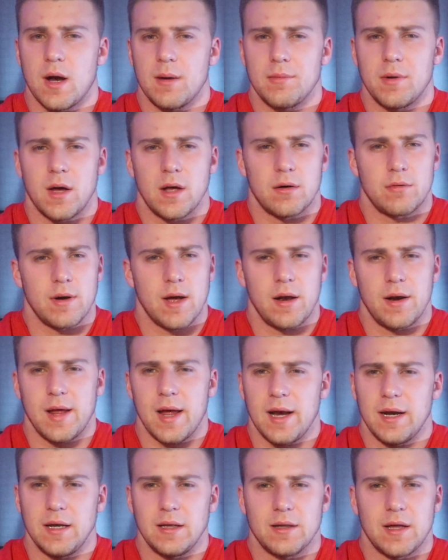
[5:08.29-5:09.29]
I'm not around
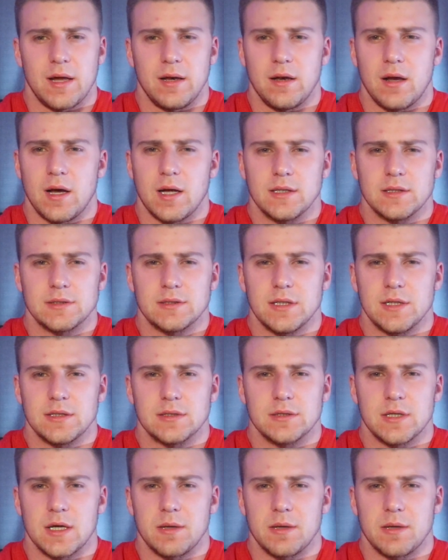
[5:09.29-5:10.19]
any of that nonsense,